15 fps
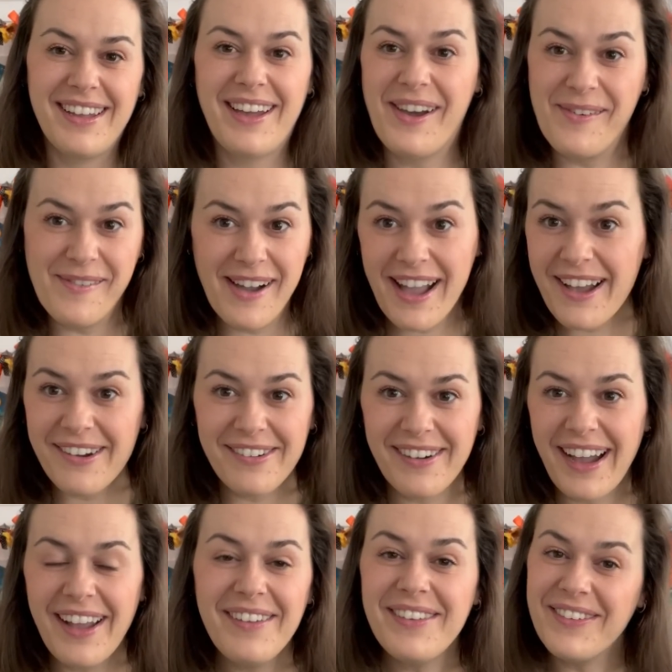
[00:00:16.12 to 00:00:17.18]
Wow,
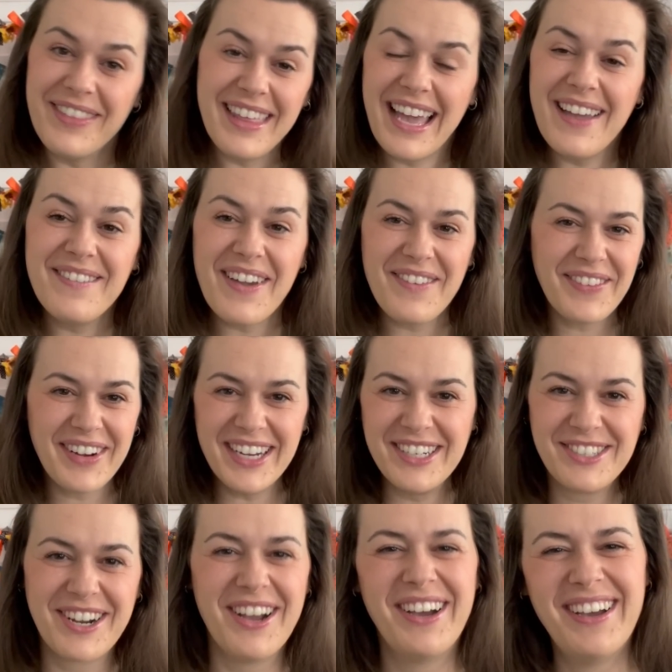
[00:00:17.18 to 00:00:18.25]
I don't think I've ever
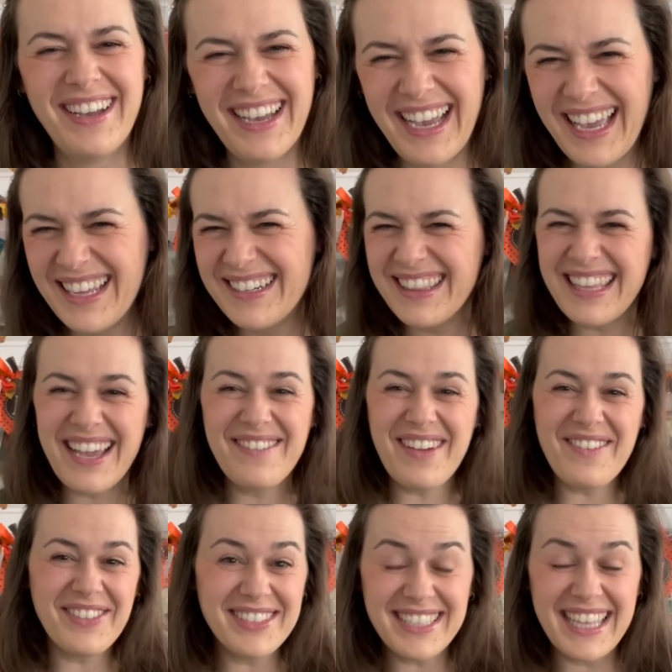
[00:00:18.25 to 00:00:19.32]

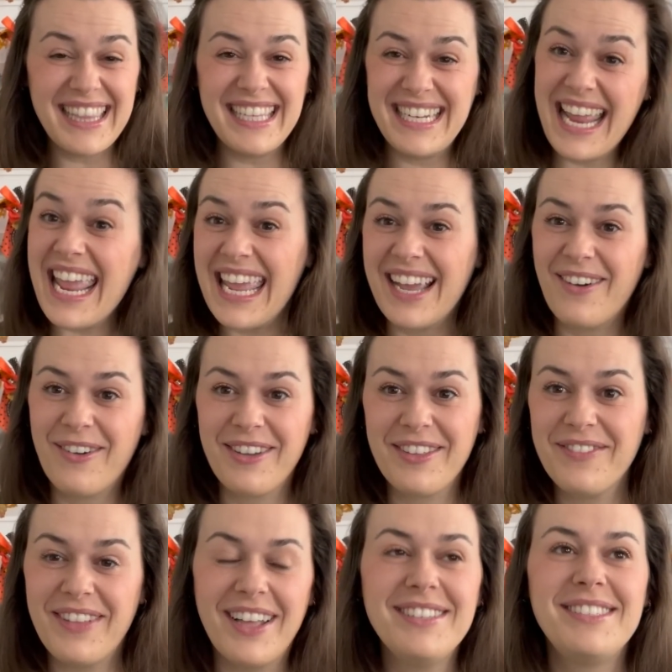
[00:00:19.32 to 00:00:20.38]
said the date or the
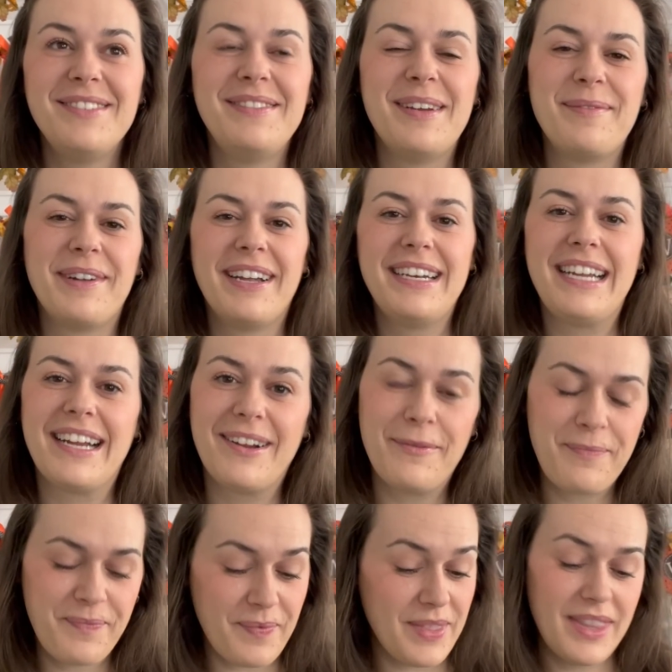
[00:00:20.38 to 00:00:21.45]
Flosstube number on here.
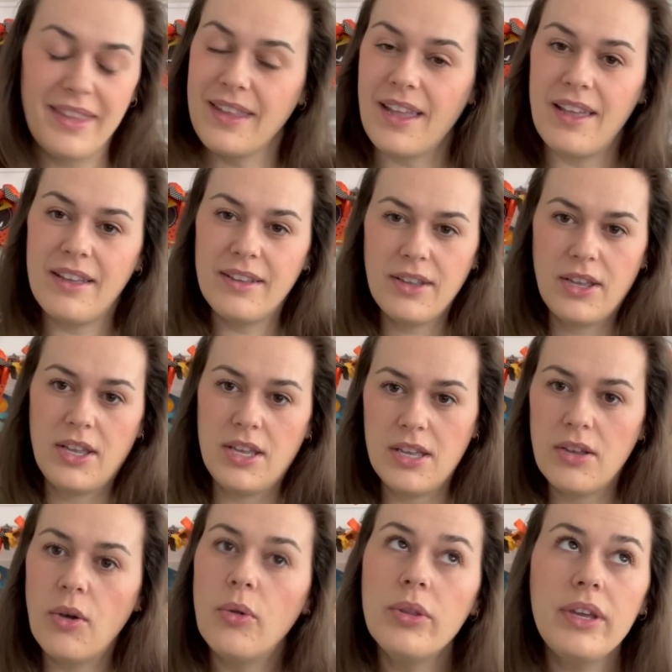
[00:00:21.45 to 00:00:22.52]

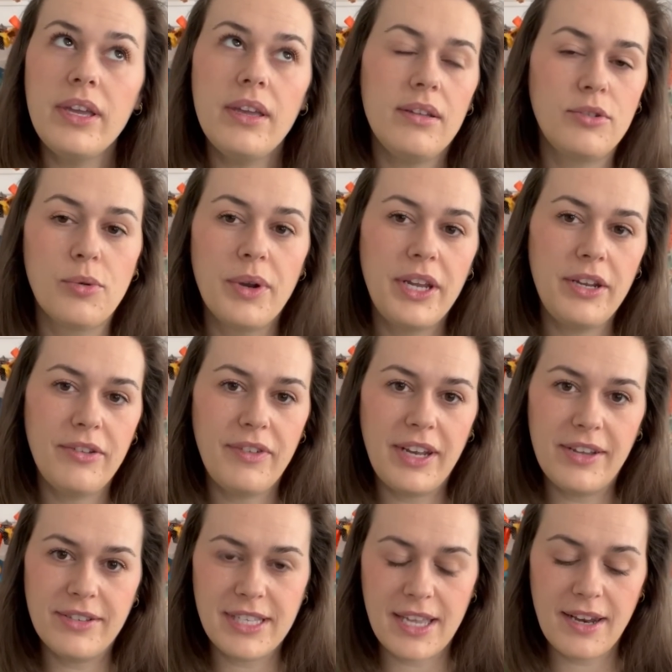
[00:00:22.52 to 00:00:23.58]
Only 22
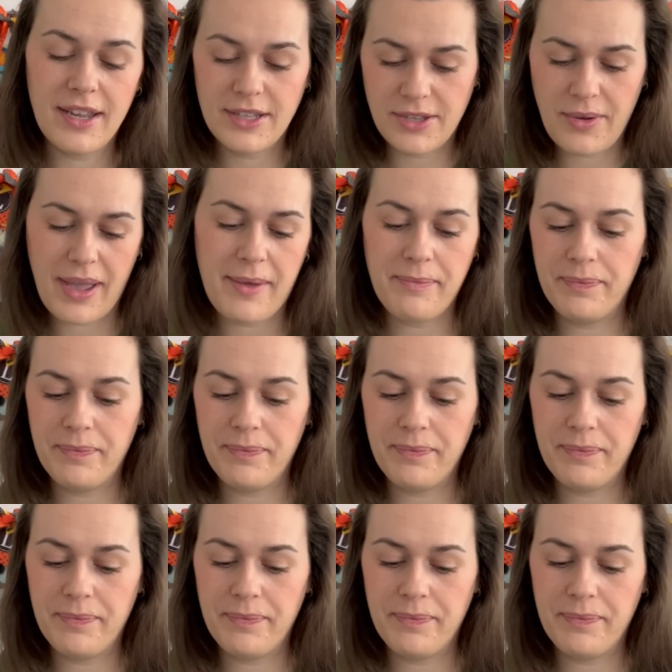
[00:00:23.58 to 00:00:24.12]
videos in, it's okay.